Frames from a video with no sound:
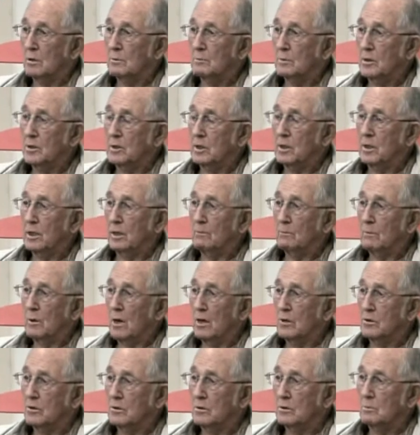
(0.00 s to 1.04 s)
but he didn't
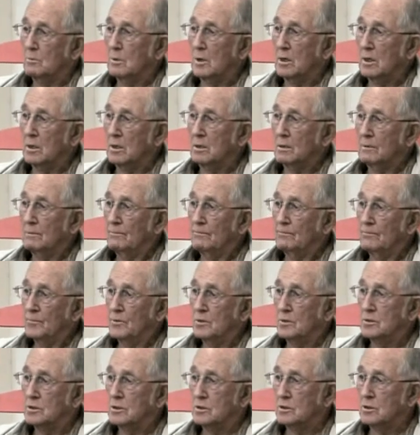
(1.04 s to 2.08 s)
bother nobody.
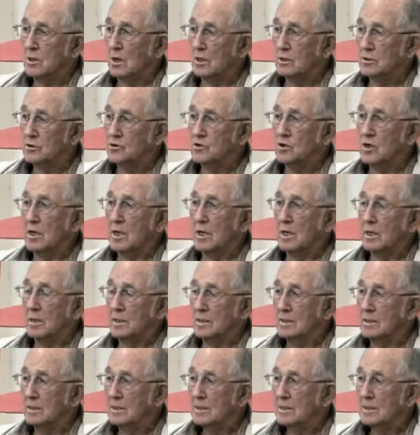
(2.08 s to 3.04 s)
He just got a check.